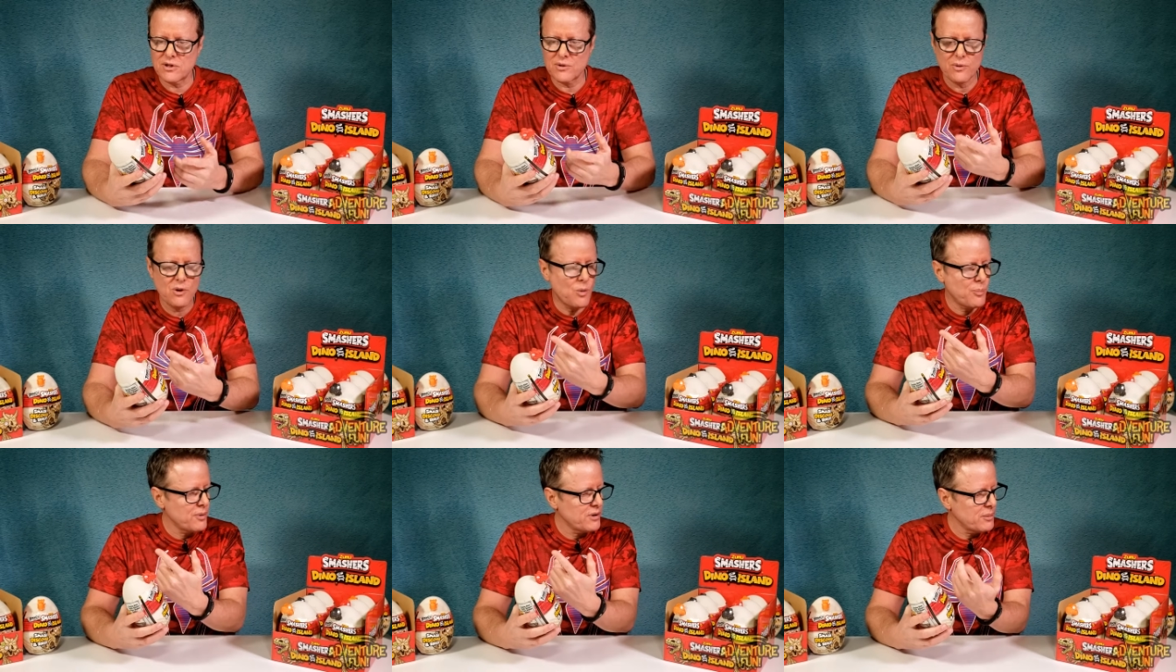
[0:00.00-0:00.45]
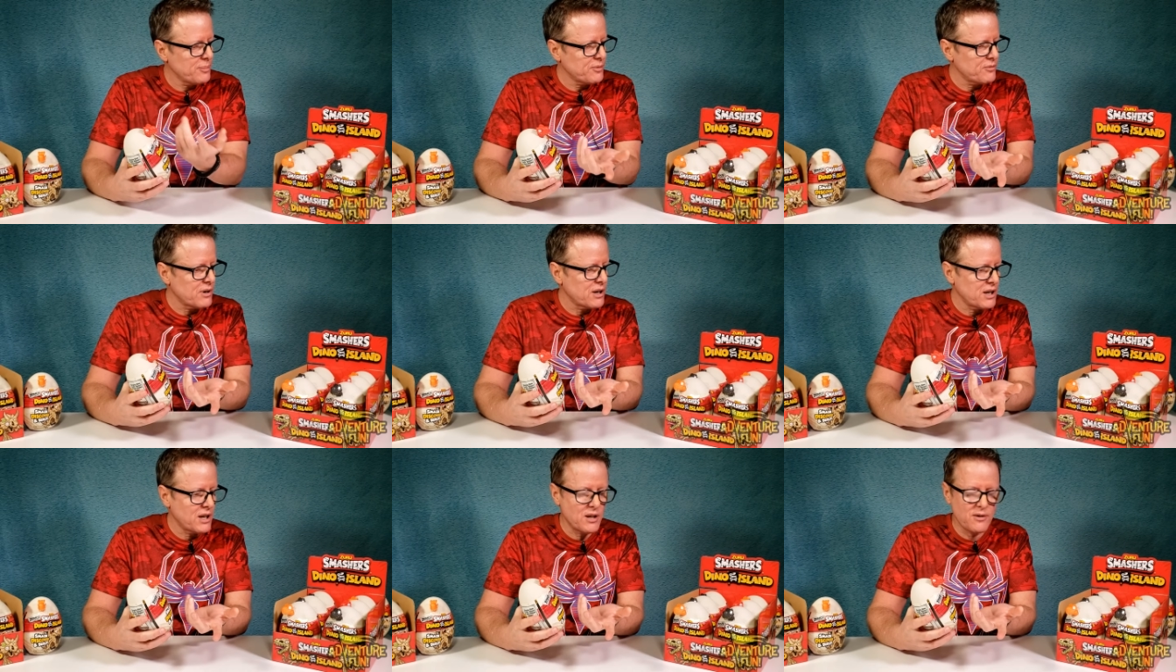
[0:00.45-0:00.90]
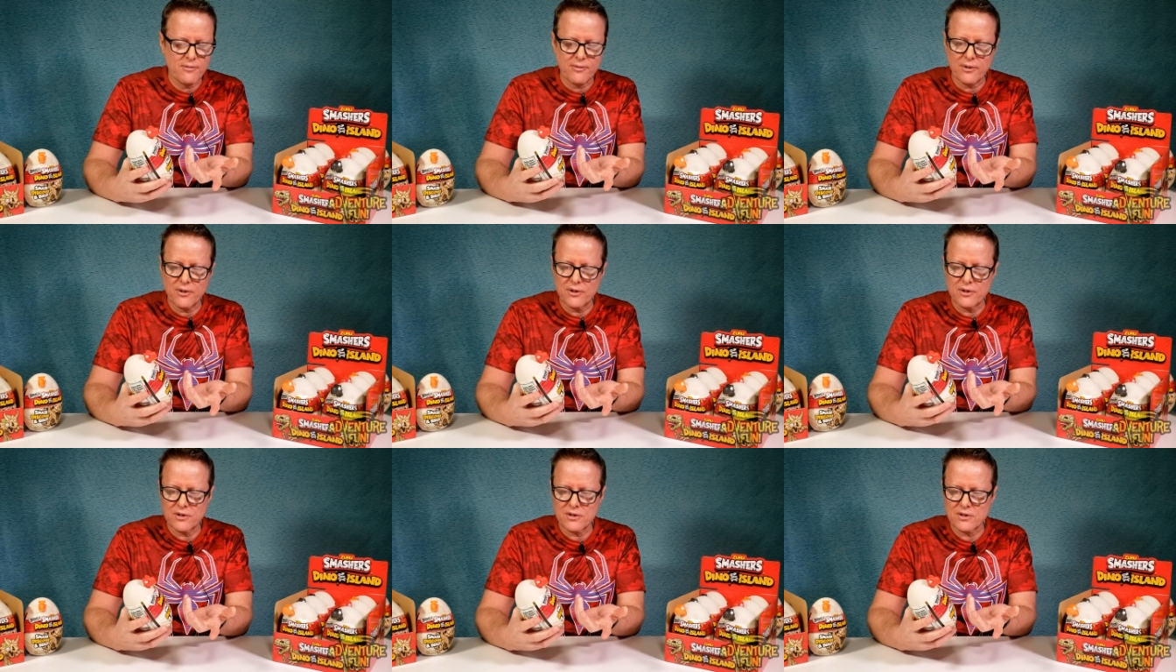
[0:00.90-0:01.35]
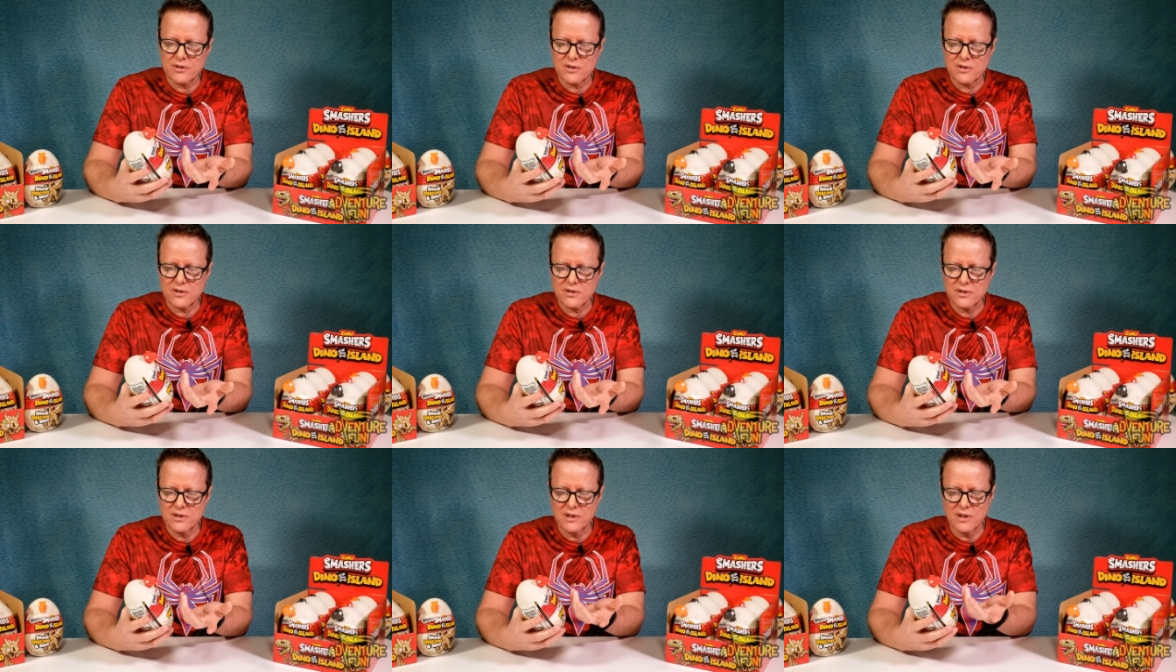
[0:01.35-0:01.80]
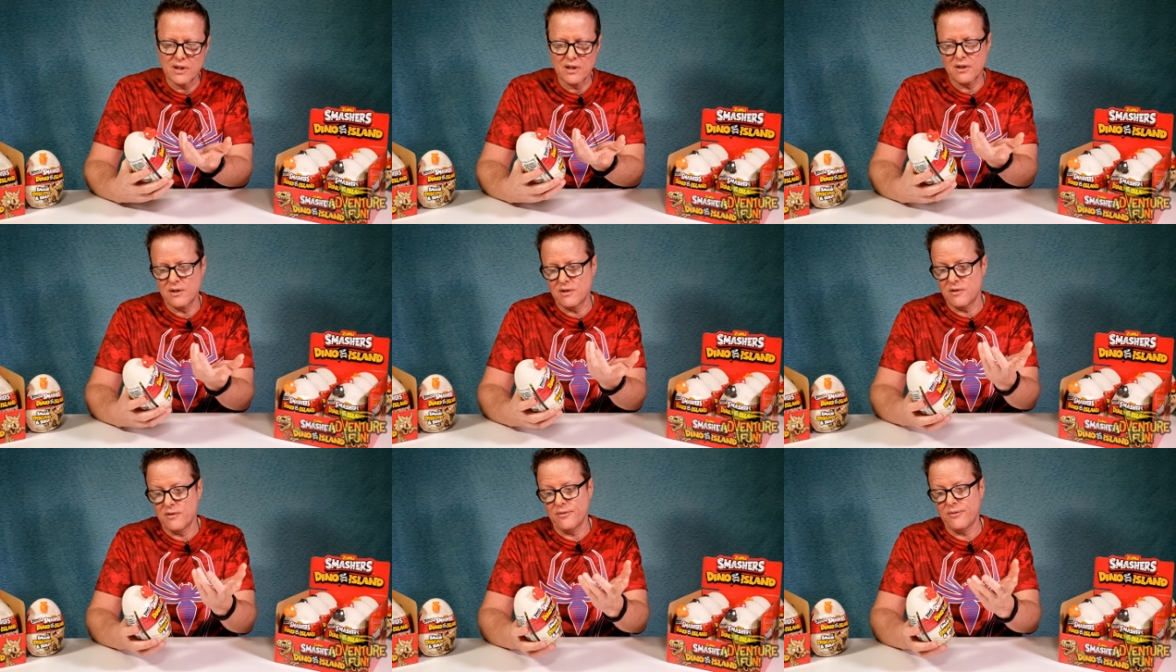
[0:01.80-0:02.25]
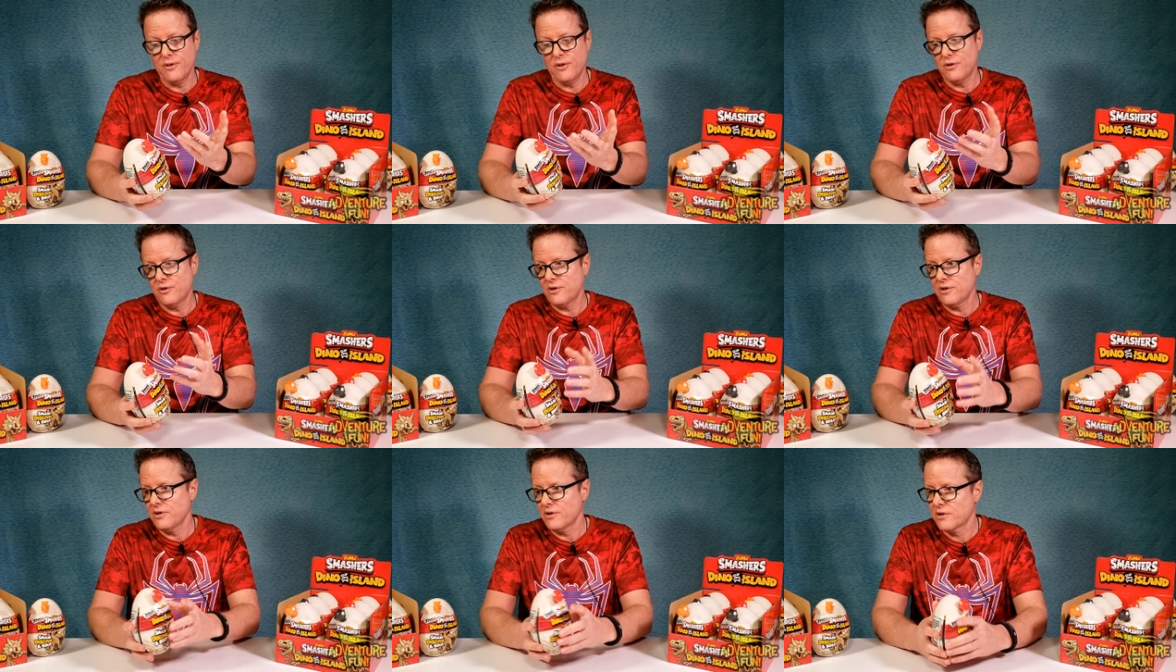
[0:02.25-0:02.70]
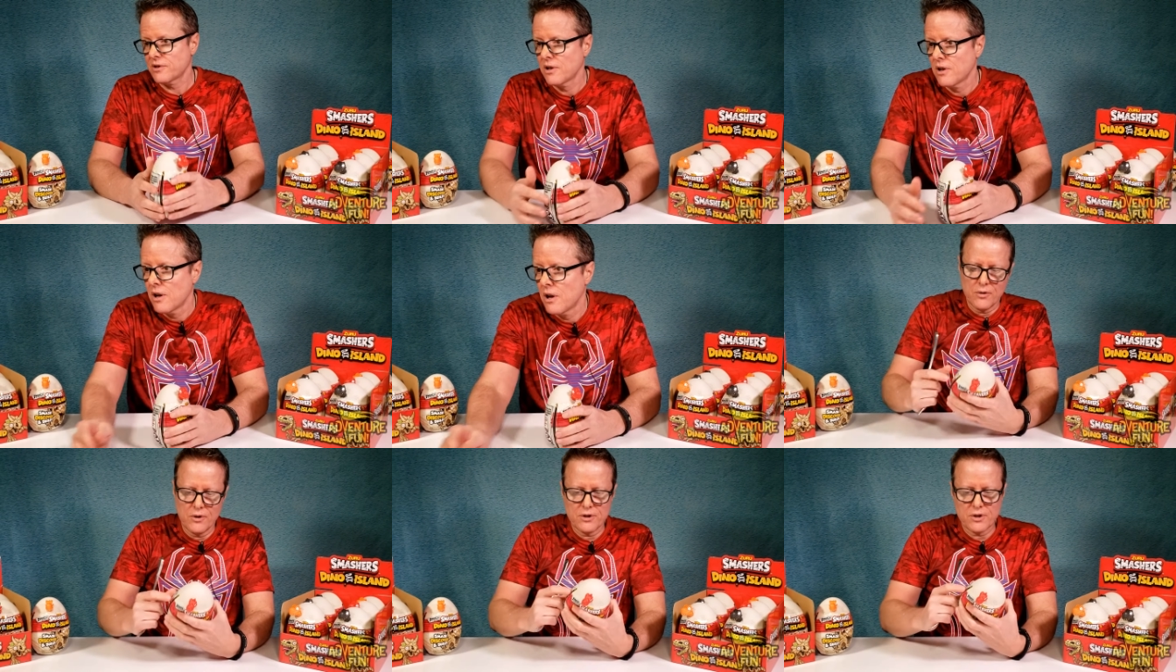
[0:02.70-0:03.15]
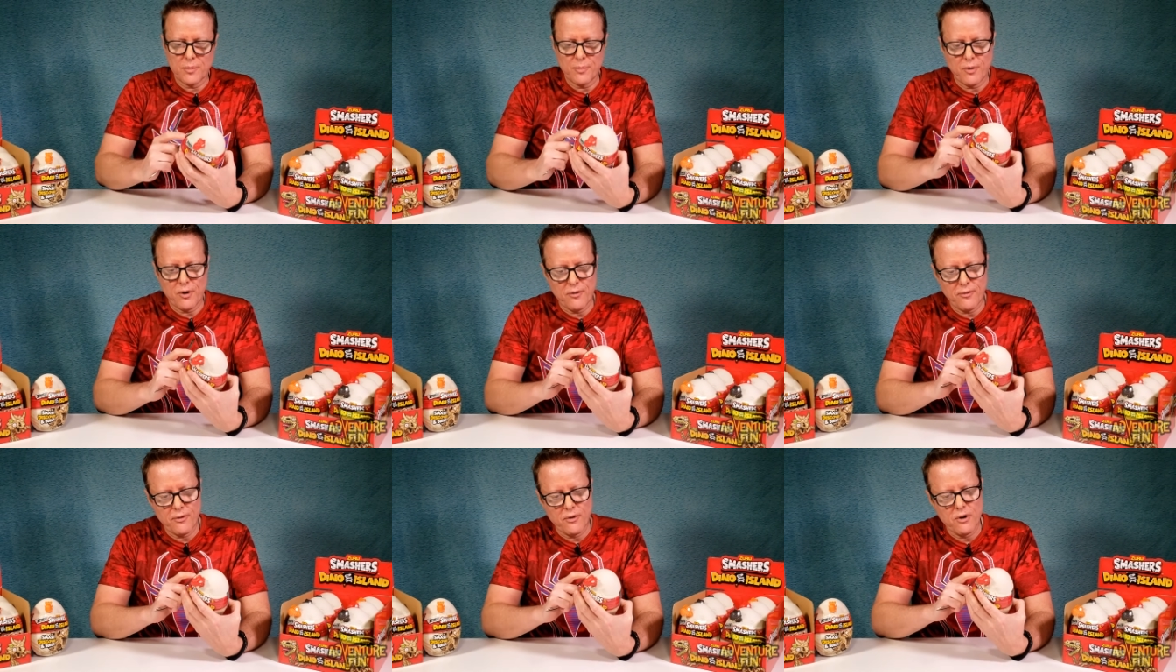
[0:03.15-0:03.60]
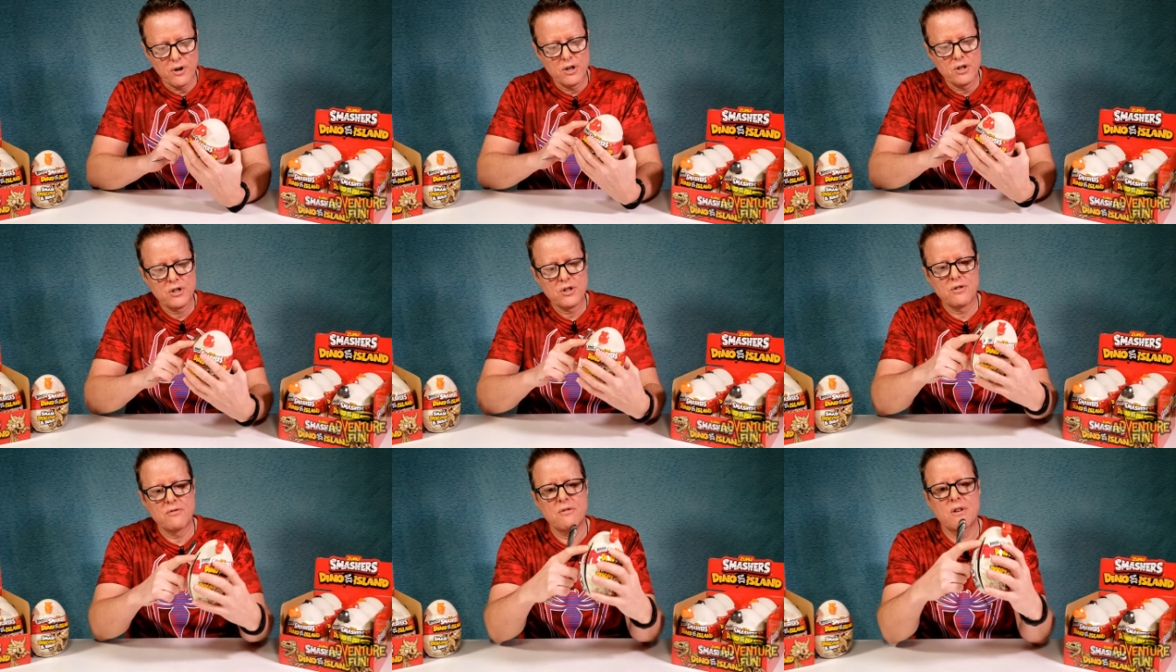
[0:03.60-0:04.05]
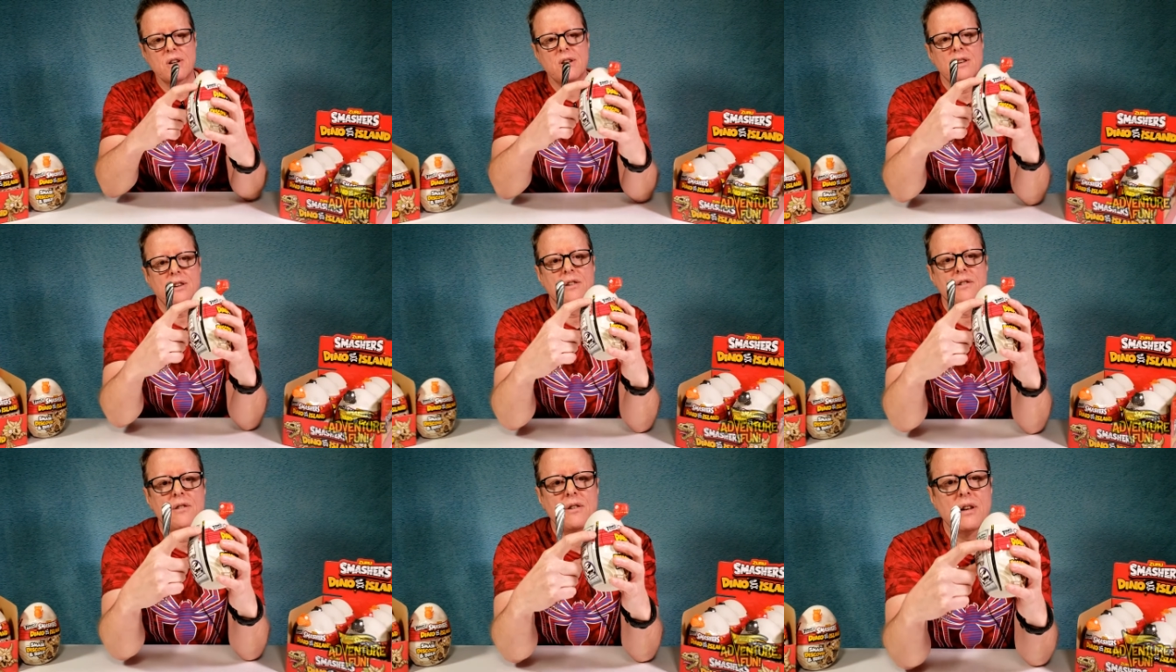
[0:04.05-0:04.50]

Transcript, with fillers: Should we open up the redhead first? Yeah, they're the fiercest. There's a perforation right here